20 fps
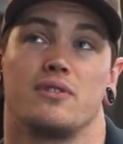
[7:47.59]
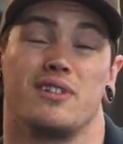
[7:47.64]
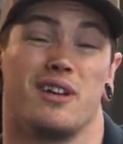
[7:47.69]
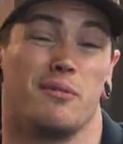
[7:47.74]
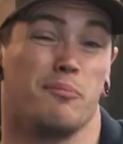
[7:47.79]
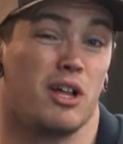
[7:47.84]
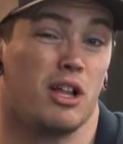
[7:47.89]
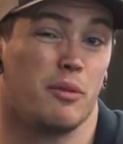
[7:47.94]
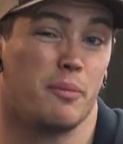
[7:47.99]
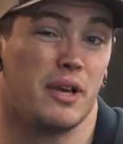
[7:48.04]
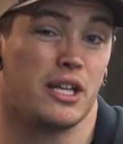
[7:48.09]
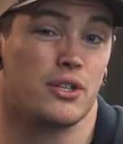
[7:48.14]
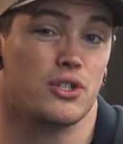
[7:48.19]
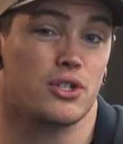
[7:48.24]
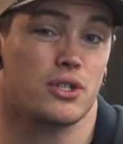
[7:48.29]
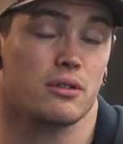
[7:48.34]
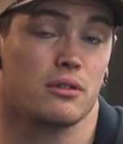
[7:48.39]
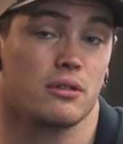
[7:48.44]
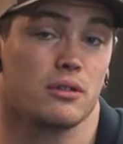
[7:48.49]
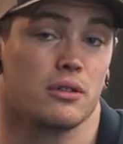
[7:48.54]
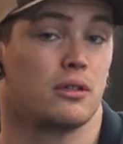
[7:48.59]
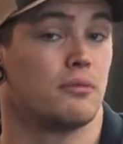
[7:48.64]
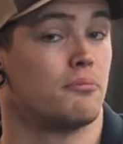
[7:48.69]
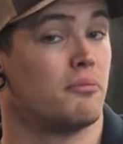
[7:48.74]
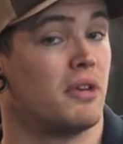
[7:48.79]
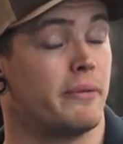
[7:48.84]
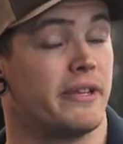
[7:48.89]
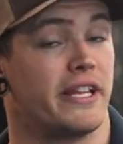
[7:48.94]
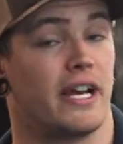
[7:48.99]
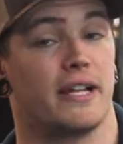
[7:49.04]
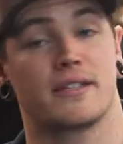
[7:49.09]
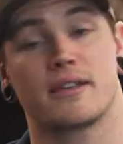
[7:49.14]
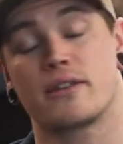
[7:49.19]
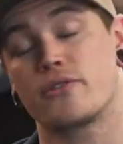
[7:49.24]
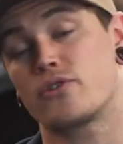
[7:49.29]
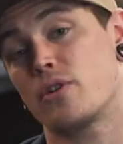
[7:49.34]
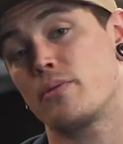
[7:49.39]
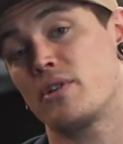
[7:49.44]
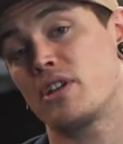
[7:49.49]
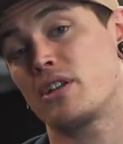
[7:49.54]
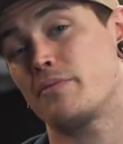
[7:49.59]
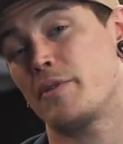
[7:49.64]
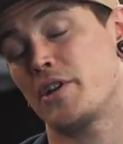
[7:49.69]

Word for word: dumbbell bench. Maybe that's contributing